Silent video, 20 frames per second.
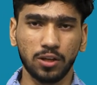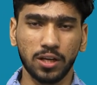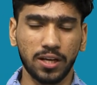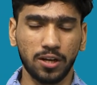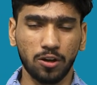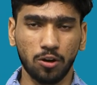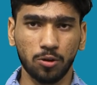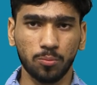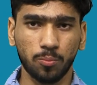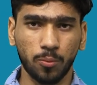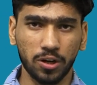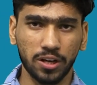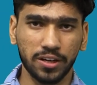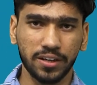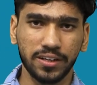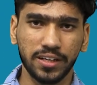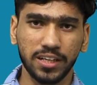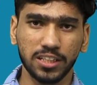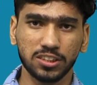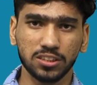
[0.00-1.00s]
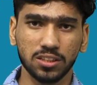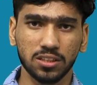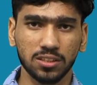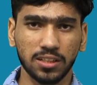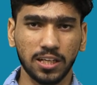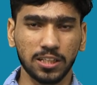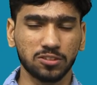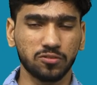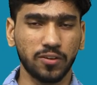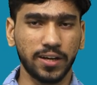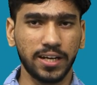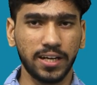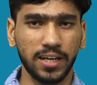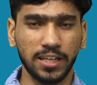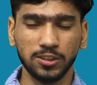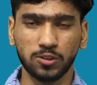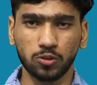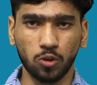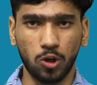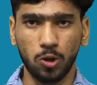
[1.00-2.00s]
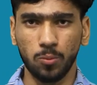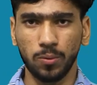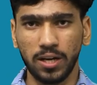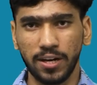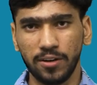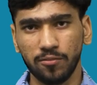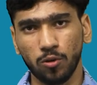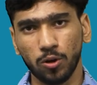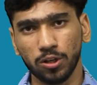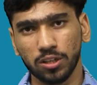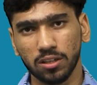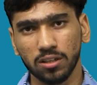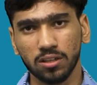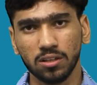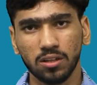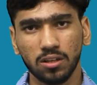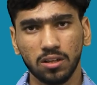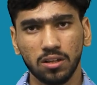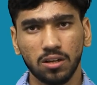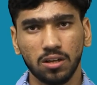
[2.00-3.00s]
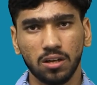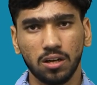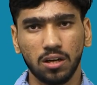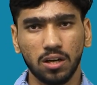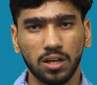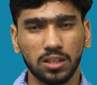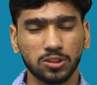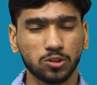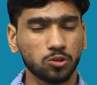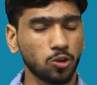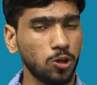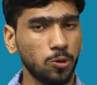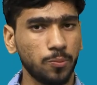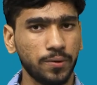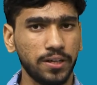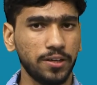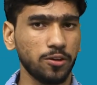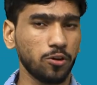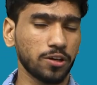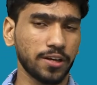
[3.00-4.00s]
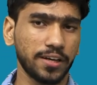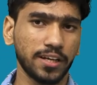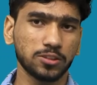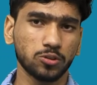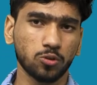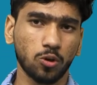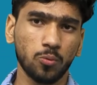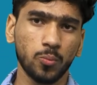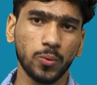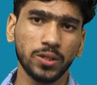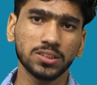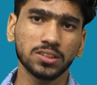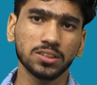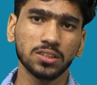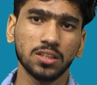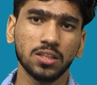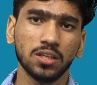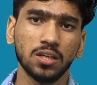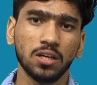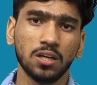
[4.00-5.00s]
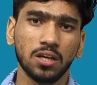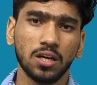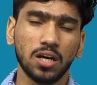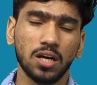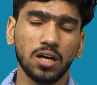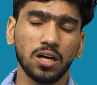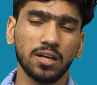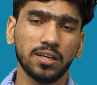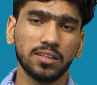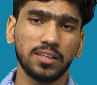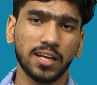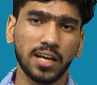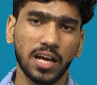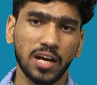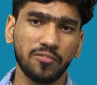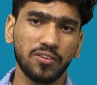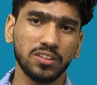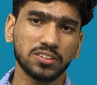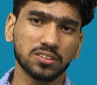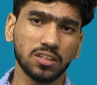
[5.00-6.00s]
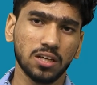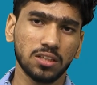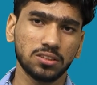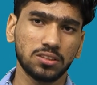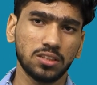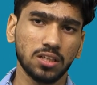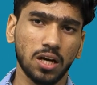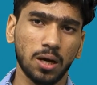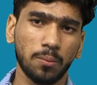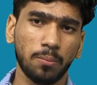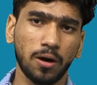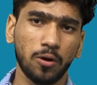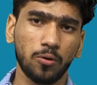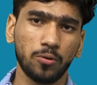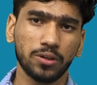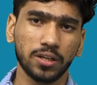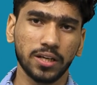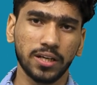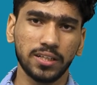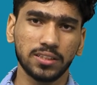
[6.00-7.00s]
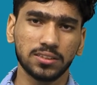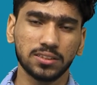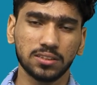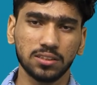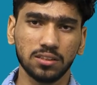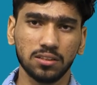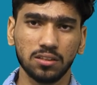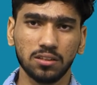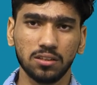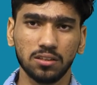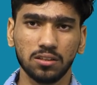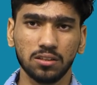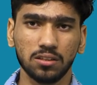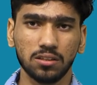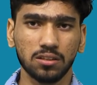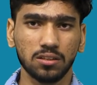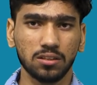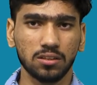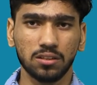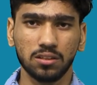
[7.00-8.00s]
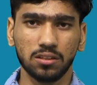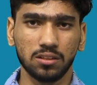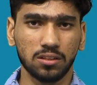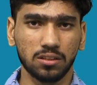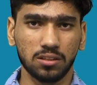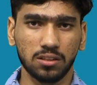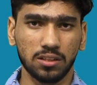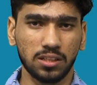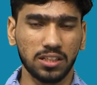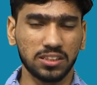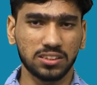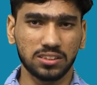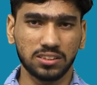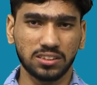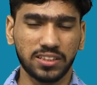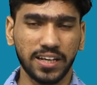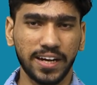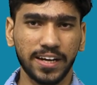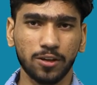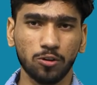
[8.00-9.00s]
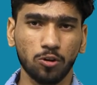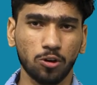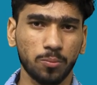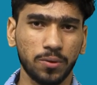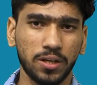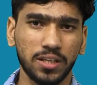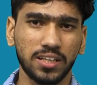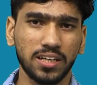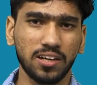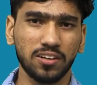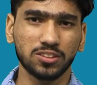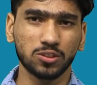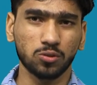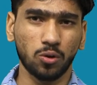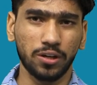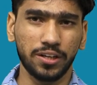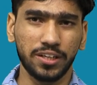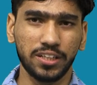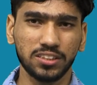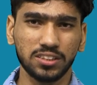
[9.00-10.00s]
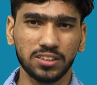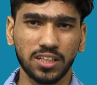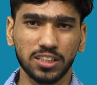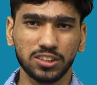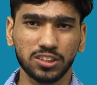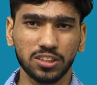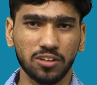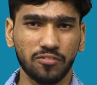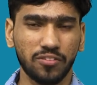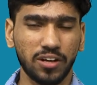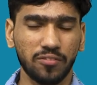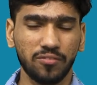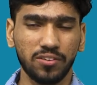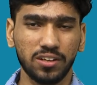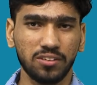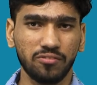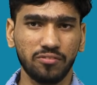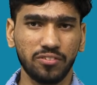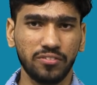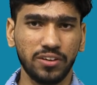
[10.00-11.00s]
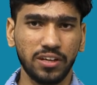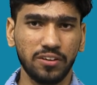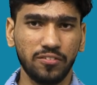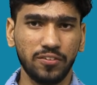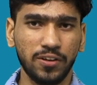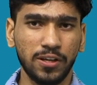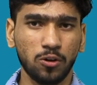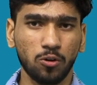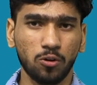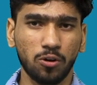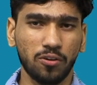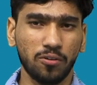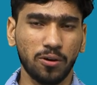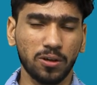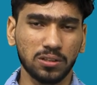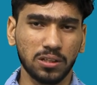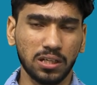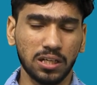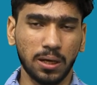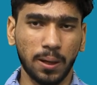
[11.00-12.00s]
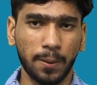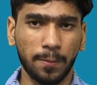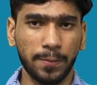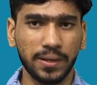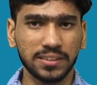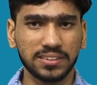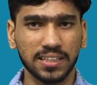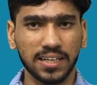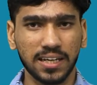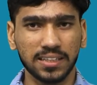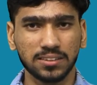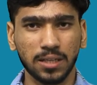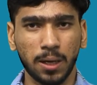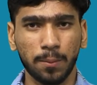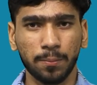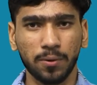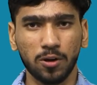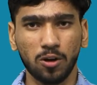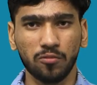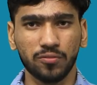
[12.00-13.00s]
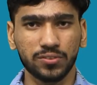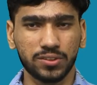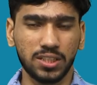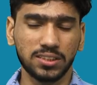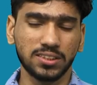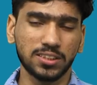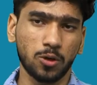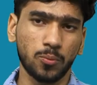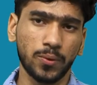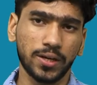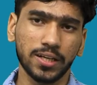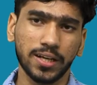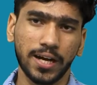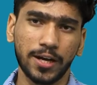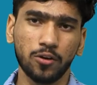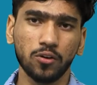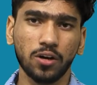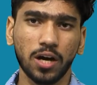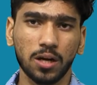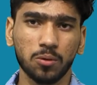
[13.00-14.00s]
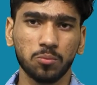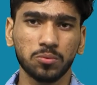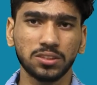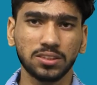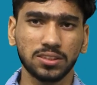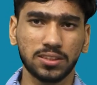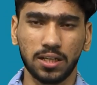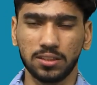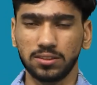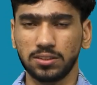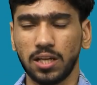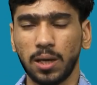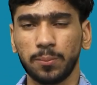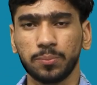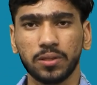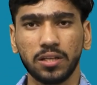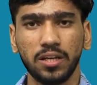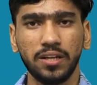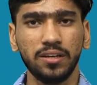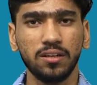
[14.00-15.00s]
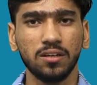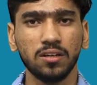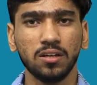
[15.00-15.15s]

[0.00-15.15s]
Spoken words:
non-polar in nature. That's why insoluble in water and soluble in organic solvents. Then I have discussed about its state. Normally they are solid in nature. We know a basic example of these aromatic hydrocarbons, that is naphthalene.